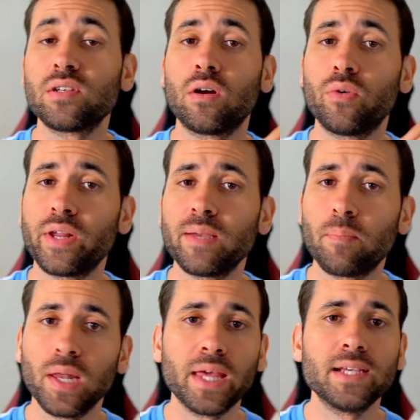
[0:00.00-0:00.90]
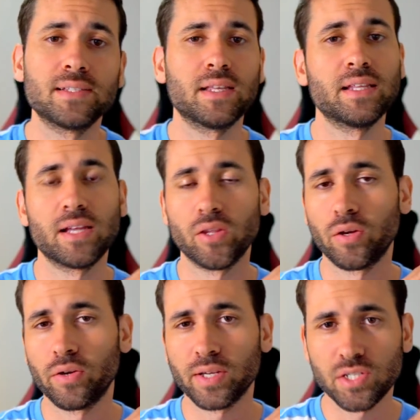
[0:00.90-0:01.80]
already placed in
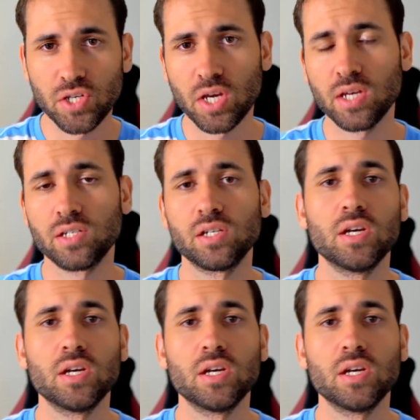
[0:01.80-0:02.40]
another exchange,